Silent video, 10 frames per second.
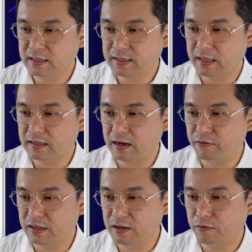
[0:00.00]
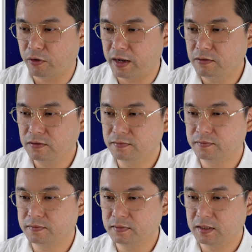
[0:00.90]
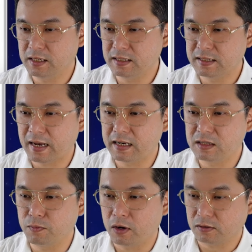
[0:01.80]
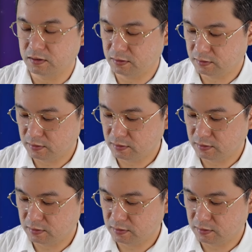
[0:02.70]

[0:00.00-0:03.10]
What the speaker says: center everything for now inside this box.